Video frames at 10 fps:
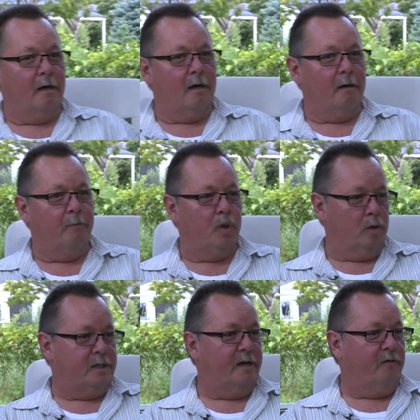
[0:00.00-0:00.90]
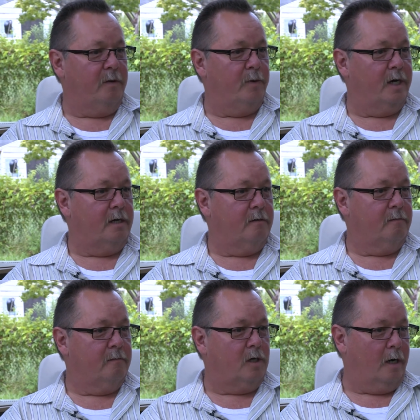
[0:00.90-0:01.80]
uh, boats have we bought
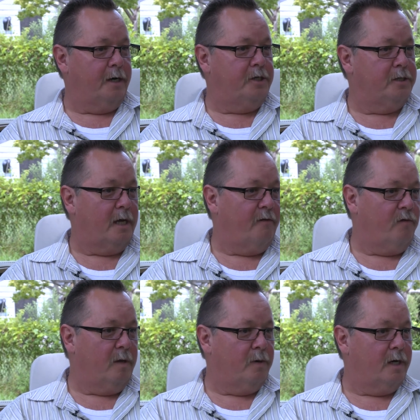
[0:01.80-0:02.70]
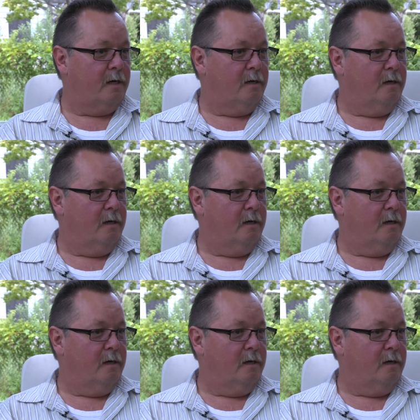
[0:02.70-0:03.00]
cottages have we bought